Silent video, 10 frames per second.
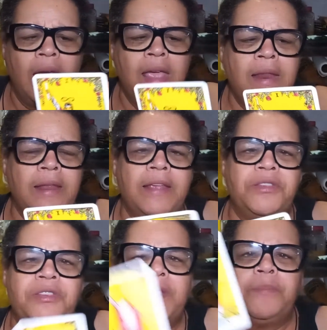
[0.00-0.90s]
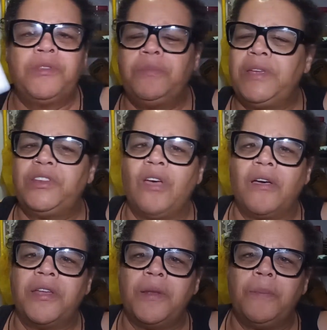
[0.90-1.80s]
and it seemed to be
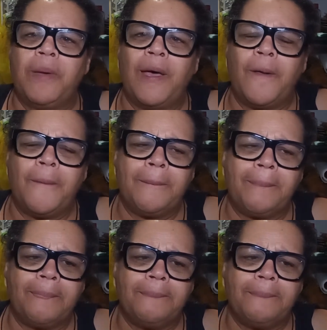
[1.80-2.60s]
talking about